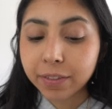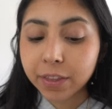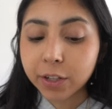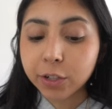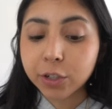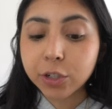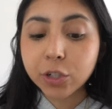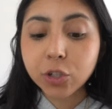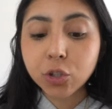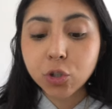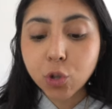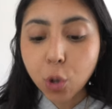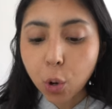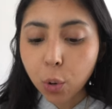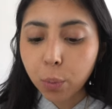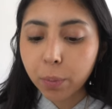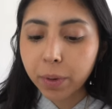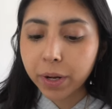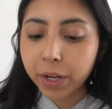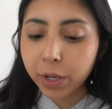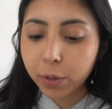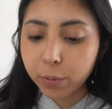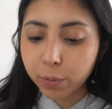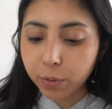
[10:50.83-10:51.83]
There's so
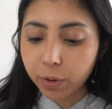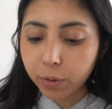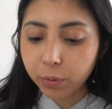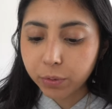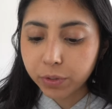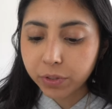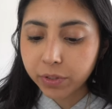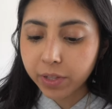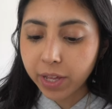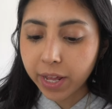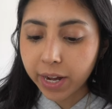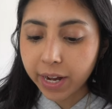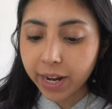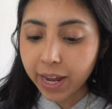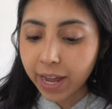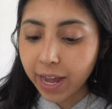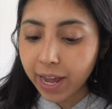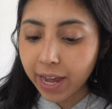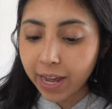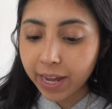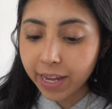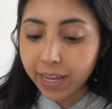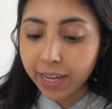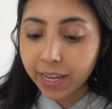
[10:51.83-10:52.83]
many quotes that
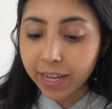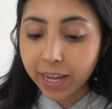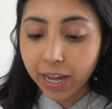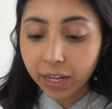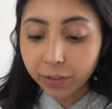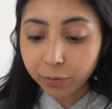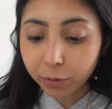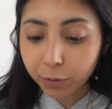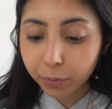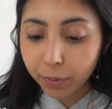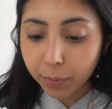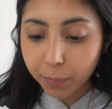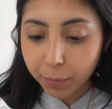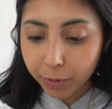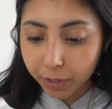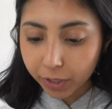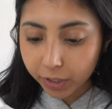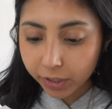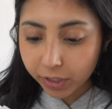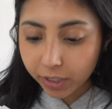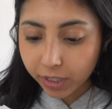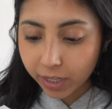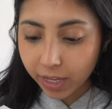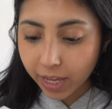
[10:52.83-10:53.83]
I got from the
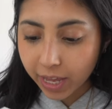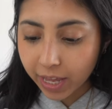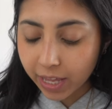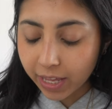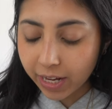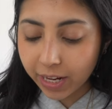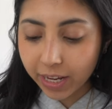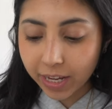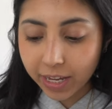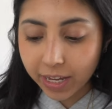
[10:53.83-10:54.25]
book. And